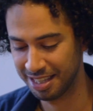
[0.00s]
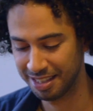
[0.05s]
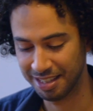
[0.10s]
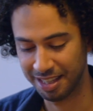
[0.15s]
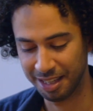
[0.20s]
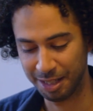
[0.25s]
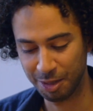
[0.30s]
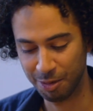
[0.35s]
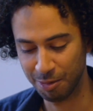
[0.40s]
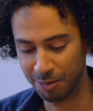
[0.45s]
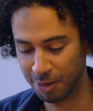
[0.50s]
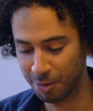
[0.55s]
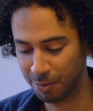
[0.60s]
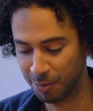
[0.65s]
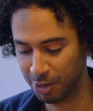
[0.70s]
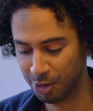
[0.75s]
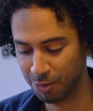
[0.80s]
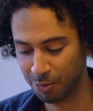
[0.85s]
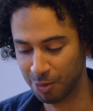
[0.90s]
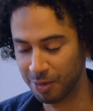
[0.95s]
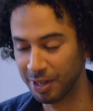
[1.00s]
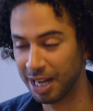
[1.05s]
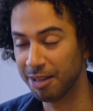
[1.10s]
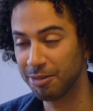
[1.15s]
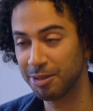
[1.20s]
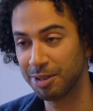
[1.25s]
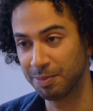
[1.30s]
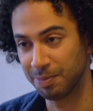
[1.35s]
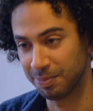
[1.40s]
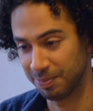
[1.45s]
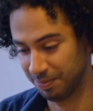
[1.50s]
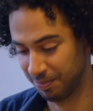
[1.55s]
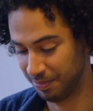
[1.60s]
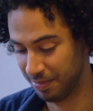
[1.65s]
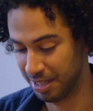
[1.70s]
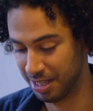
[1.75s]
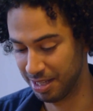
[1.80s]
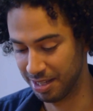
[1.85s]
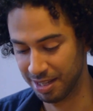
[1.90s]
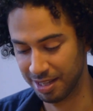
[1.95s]
Thank you very much for having
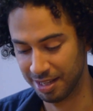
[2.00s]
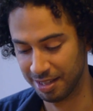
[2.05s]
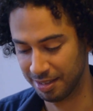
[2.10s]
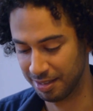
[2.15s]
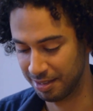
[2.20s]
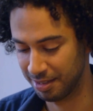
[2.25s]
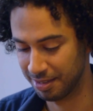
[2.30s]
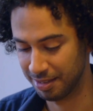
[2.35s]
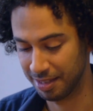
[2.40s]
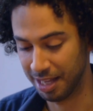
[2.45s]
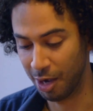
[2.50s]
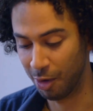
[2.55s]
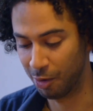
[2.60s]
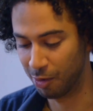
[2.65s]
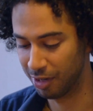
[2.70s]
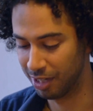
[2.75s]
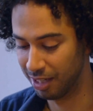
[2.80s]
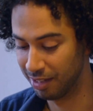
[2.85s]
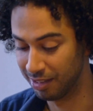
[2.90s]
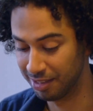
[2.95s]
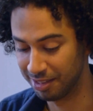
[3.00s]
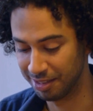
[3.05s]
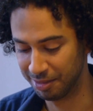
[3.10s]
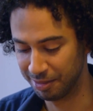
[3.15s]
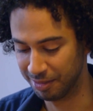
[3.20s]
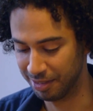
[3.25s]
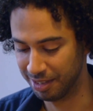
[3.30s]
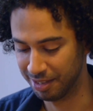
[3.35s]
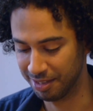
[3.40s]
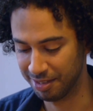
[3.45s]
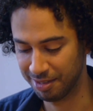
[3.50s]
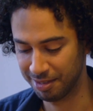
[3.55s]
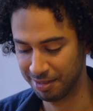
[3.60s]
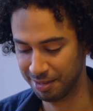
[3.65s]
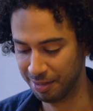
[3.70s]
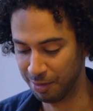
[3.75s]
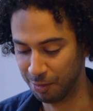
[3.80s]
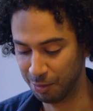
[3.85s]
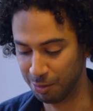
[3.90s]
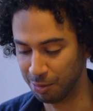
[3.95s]
me, and now I learned
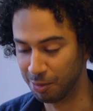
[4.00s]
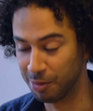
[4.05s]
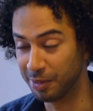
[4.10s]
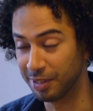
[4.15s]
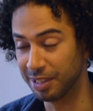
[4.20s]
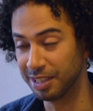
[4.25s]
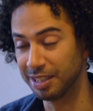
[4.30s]
this, how to cook